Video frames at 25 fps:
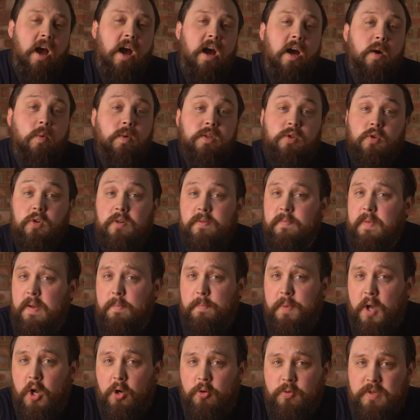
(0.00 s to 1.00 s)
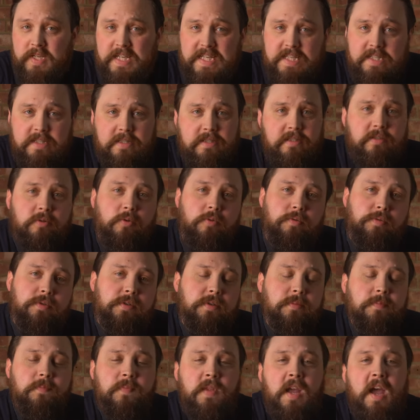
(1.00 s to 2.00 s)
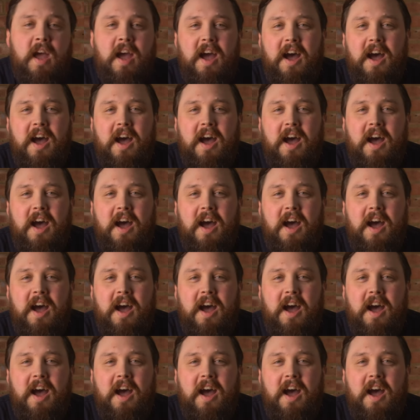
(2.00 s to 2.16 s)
We're talking about ponies, awesome.